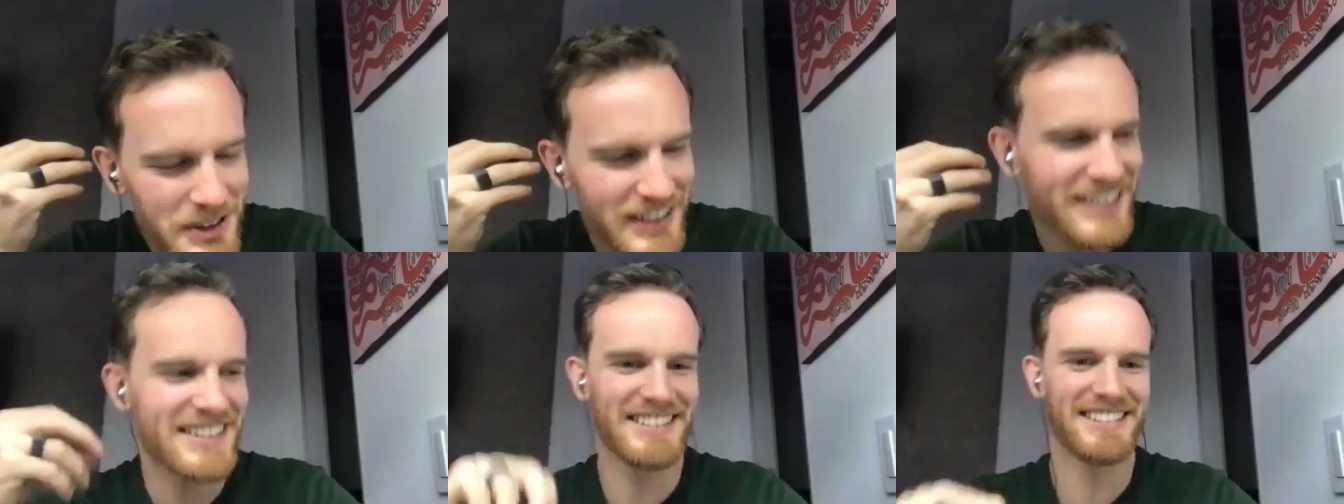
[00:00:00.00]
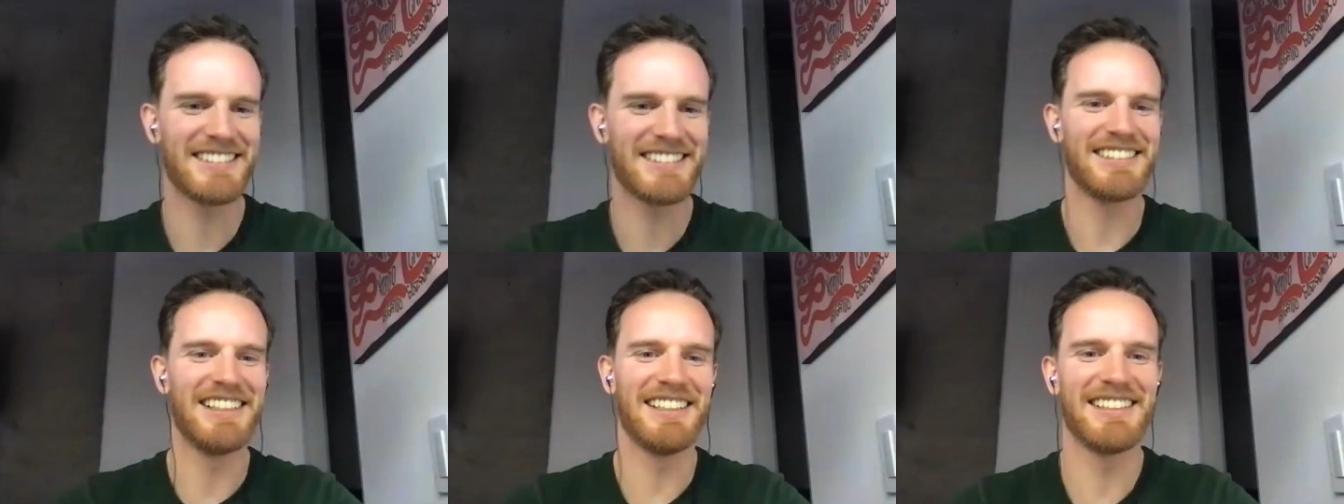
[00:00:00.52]
listen
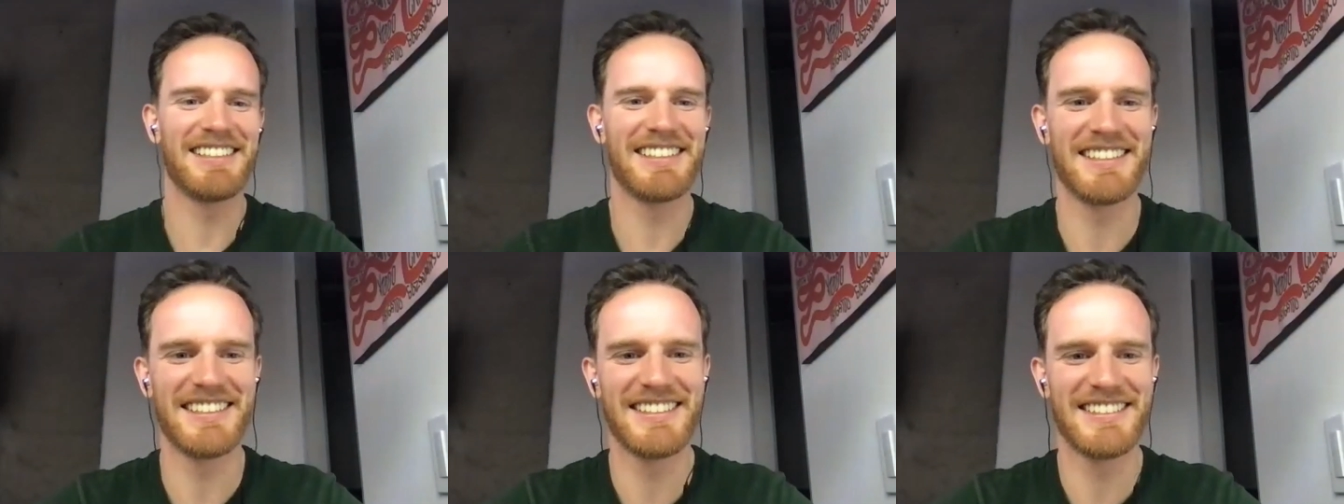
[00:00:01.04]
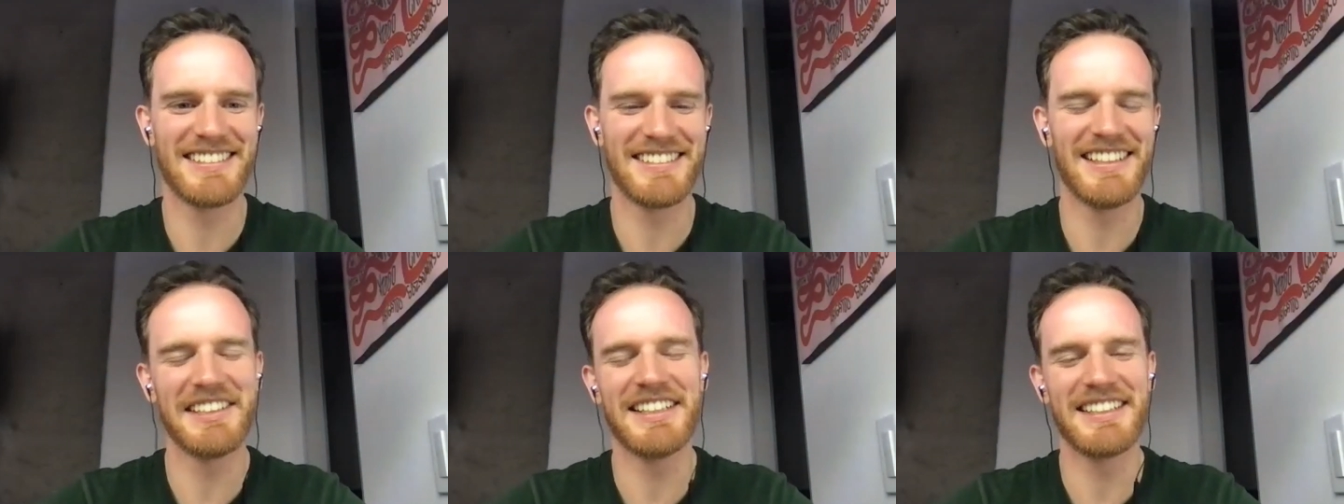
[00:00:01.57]
yes
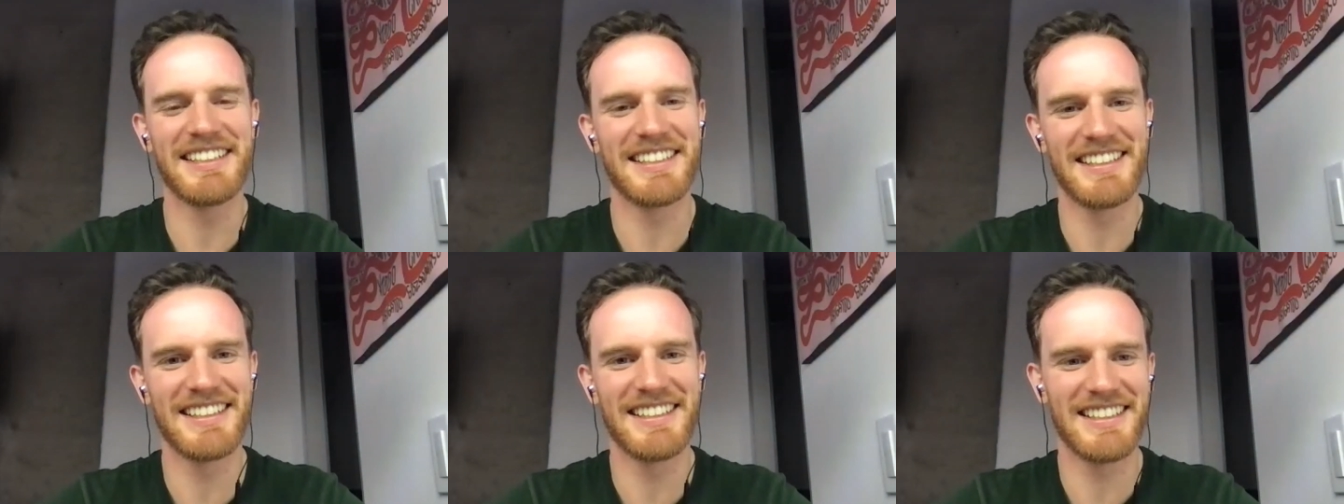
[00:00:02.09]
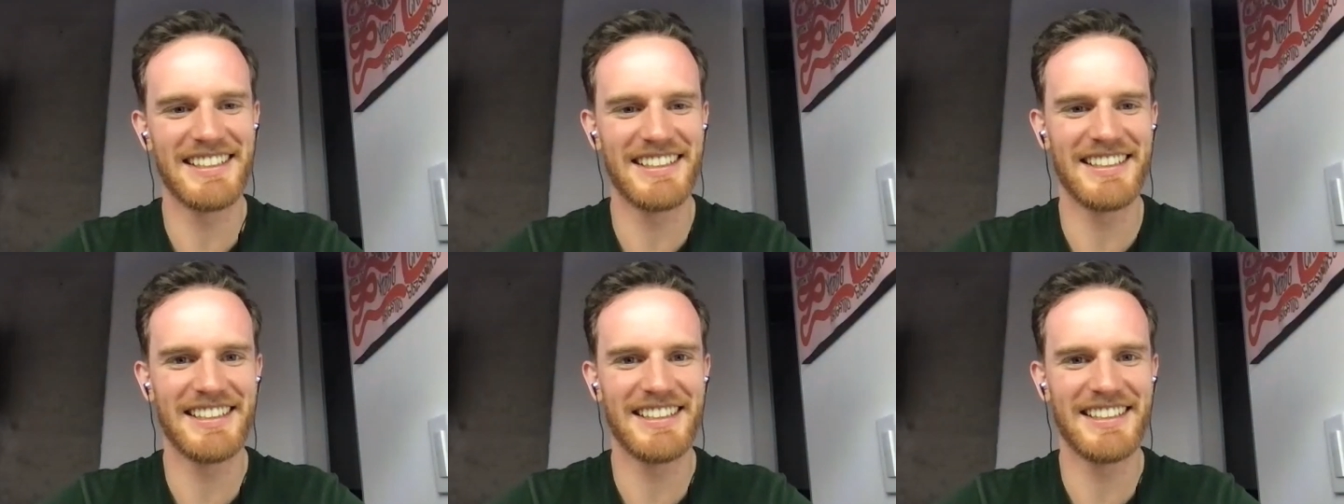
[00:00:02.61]
uh, right. uh, but